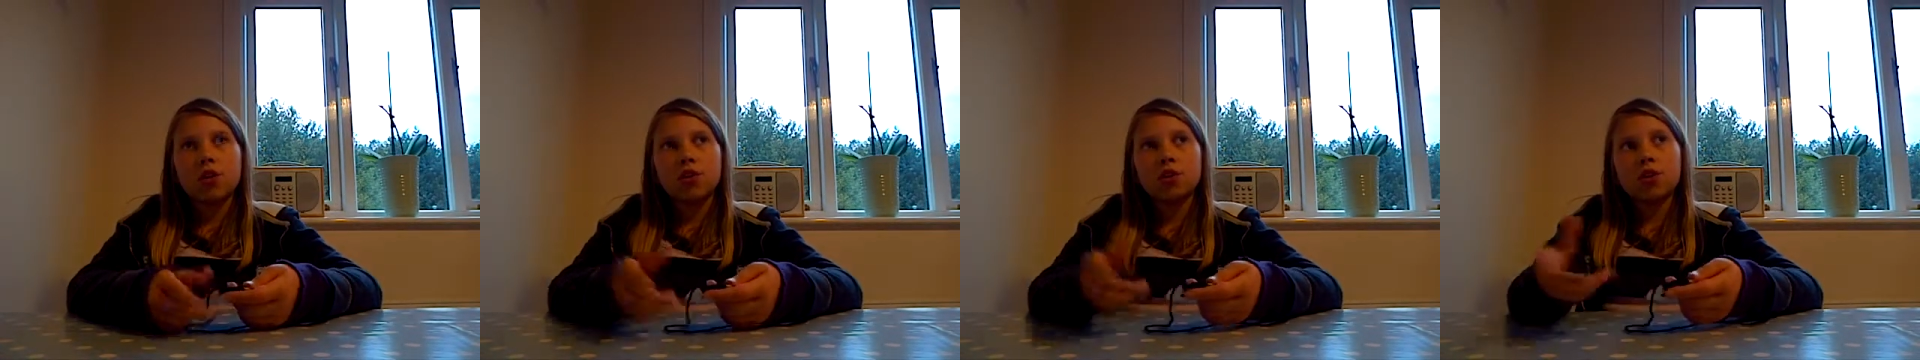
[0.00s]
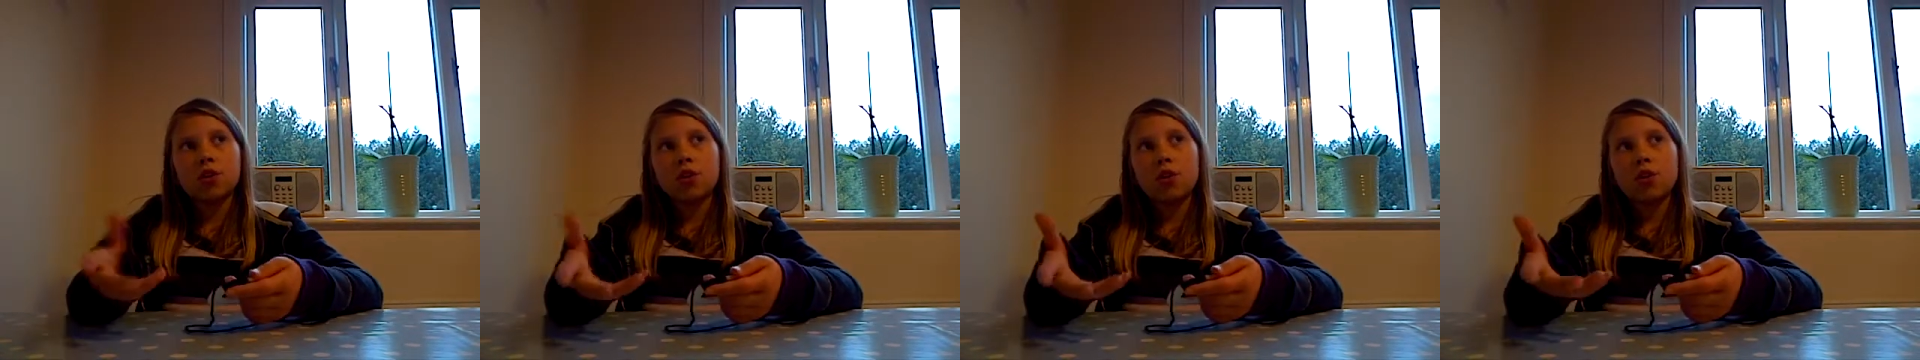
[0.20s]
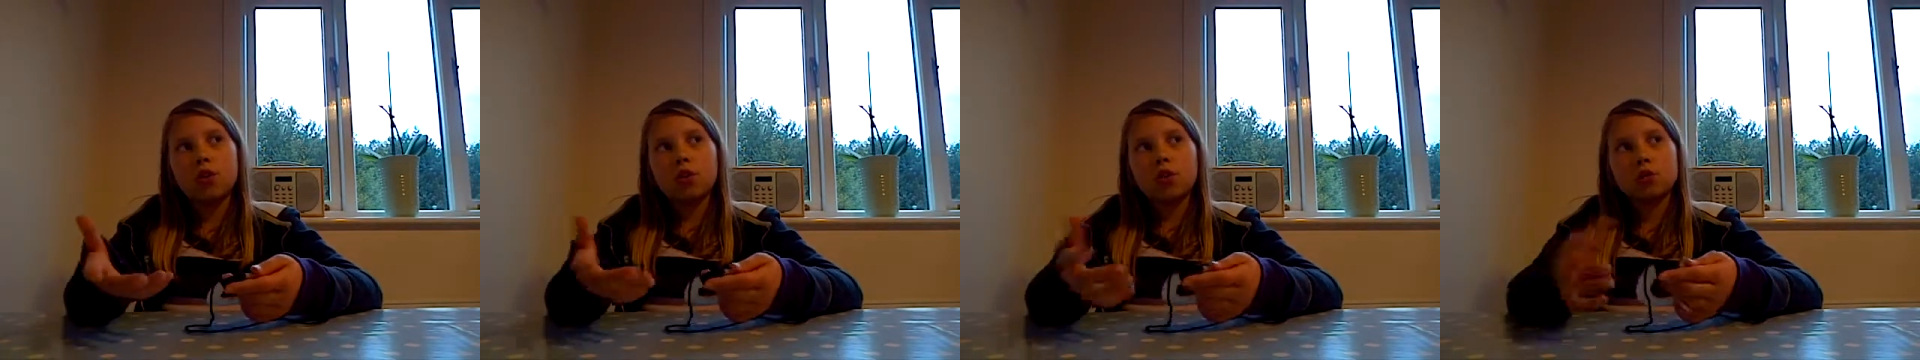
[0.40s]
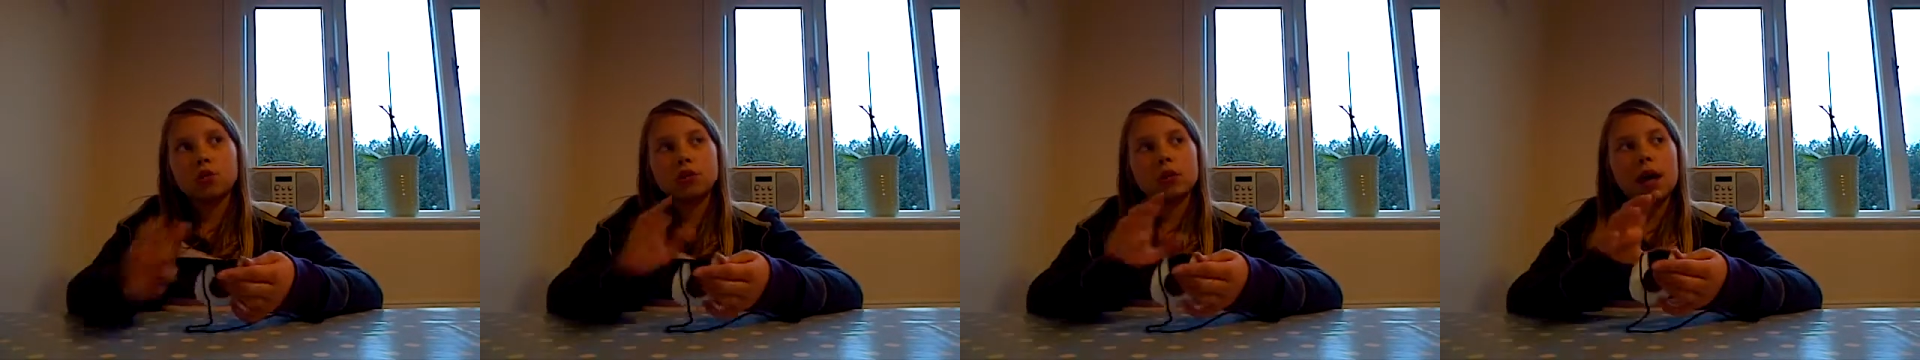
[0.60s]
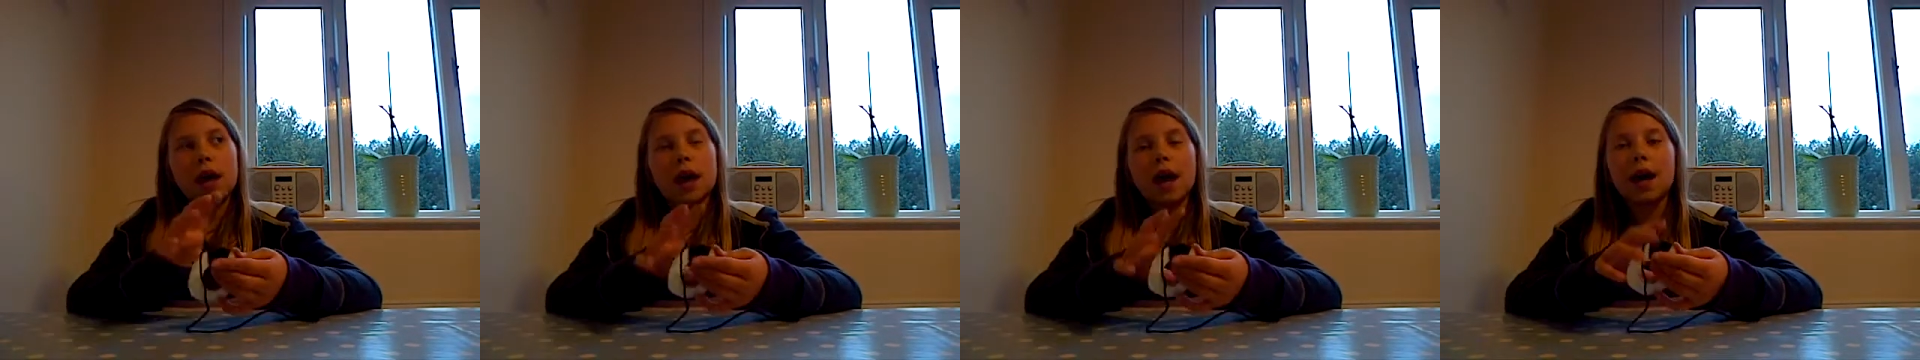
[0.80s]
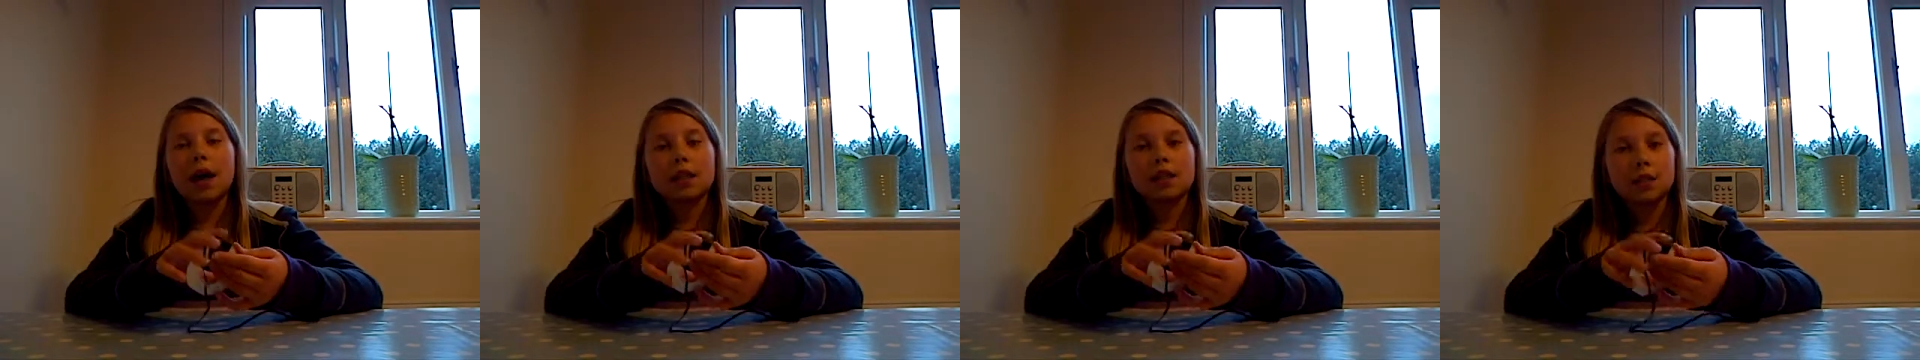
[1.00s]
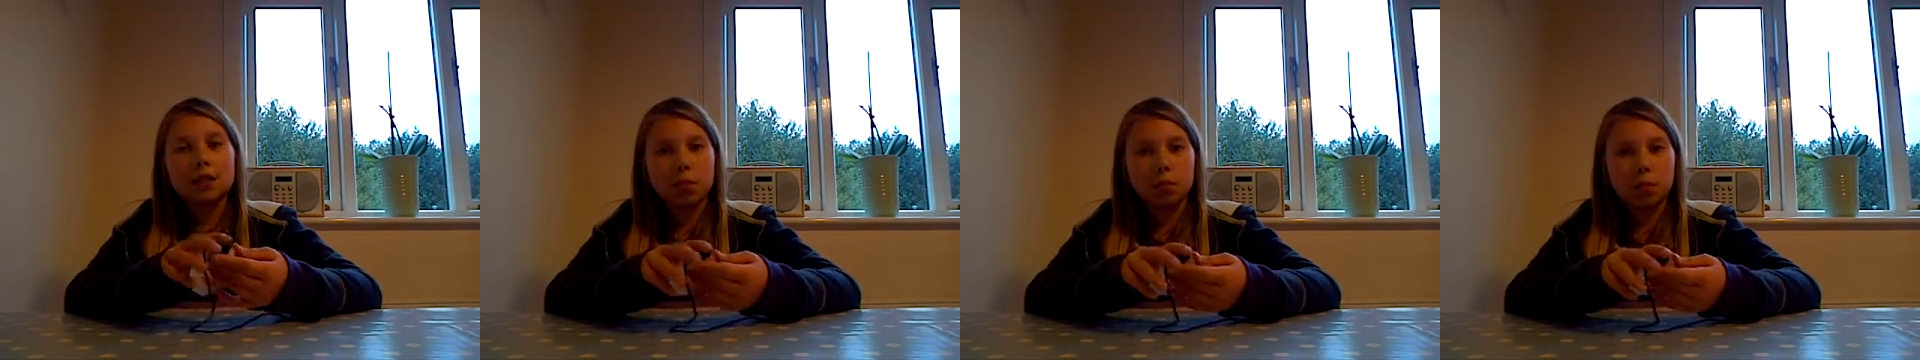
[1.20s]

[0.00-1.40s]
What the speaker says: not as